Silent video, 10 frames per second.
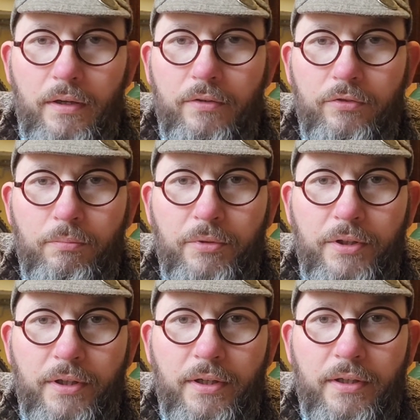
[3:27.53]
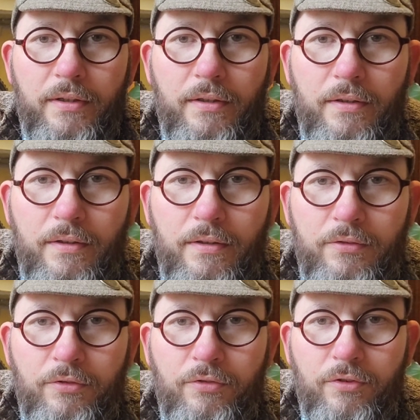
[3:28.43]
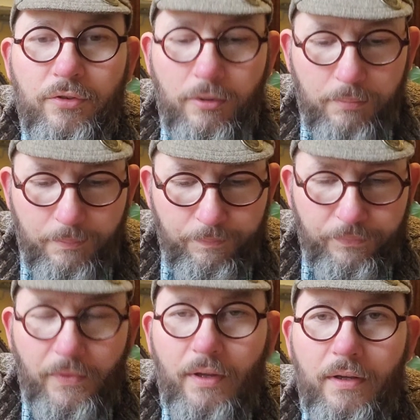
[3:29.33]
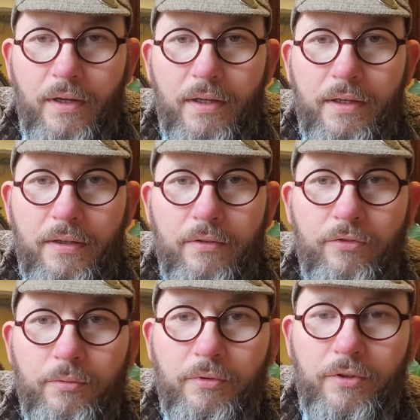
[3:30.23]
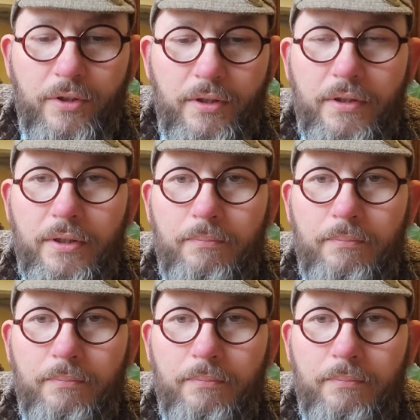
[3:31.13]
should be just the job, and some of the